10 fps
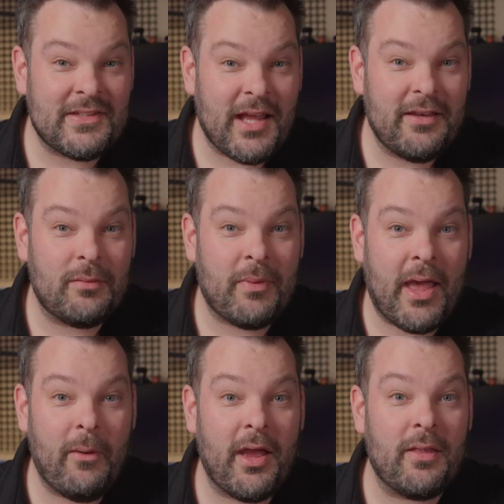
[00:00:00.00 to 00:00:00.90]
standard
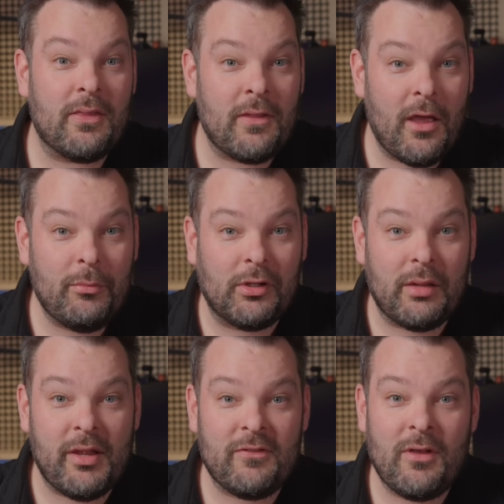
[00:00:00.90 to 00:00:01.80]
power and thermal
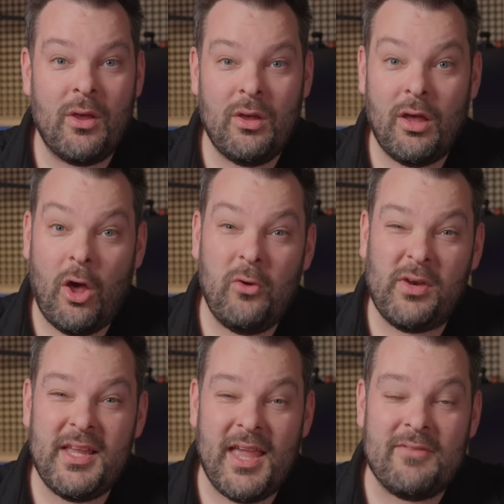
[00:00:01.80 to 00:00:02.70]
limits
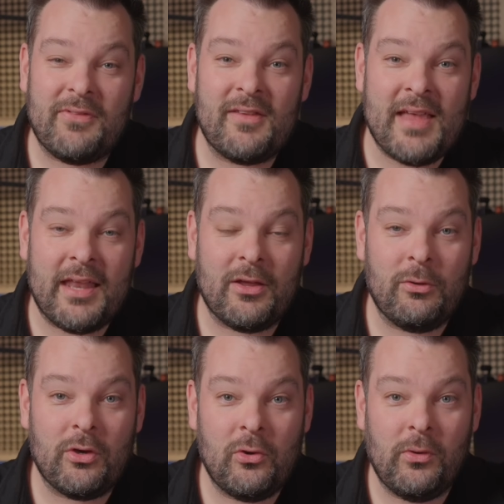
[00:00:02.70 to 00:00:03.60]
only if there's
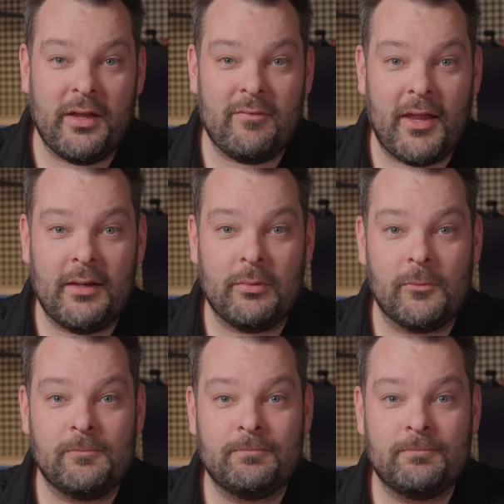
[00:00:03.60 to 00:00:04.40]
adequate cooling available.